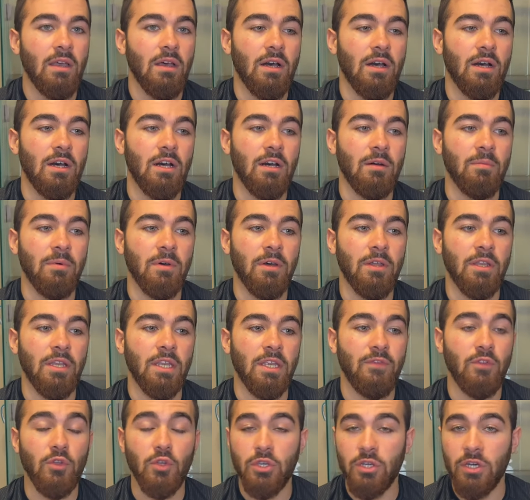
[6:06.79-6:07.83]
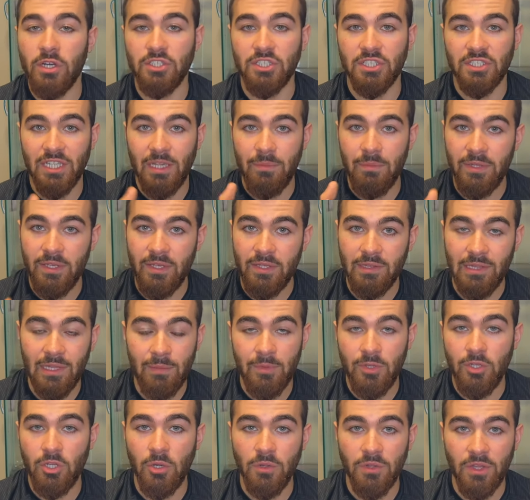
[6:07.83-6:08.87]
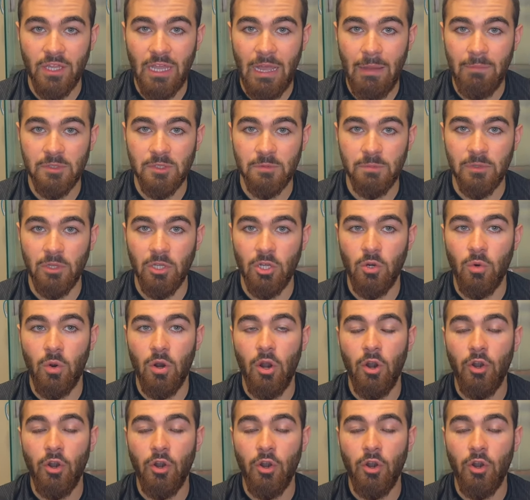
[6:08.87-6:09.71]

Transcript: But if you could, just let me know in the comments below.